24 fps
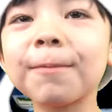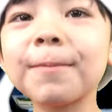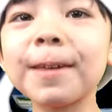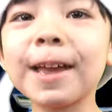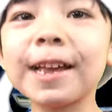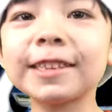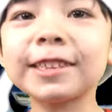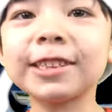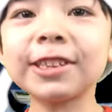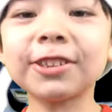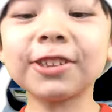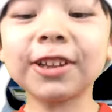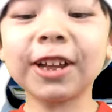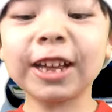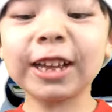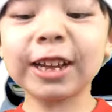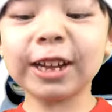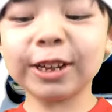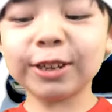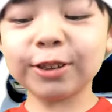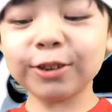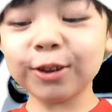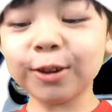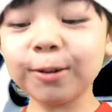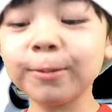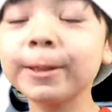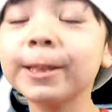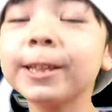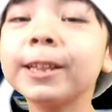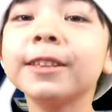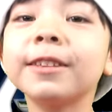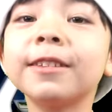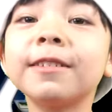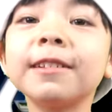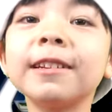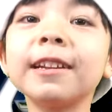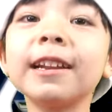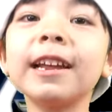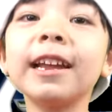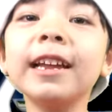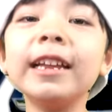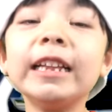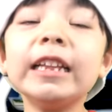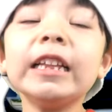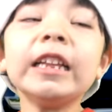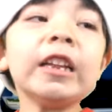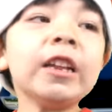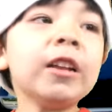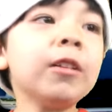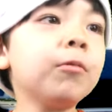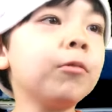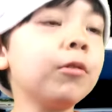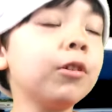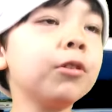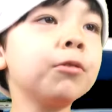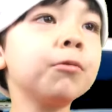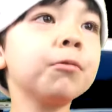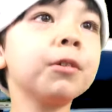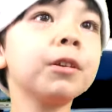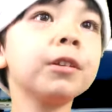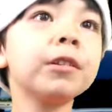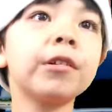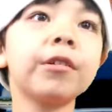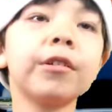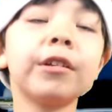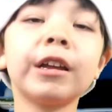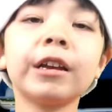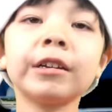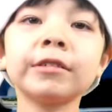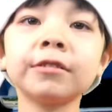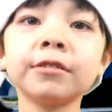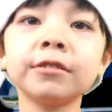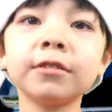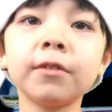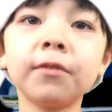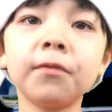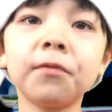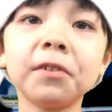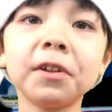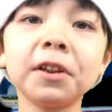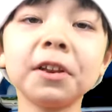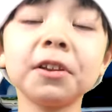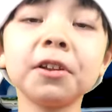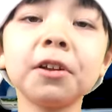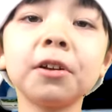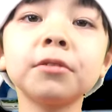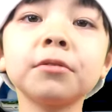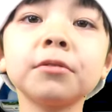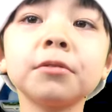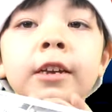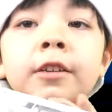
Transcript: back to TaigaTube. Today we're doing the next video.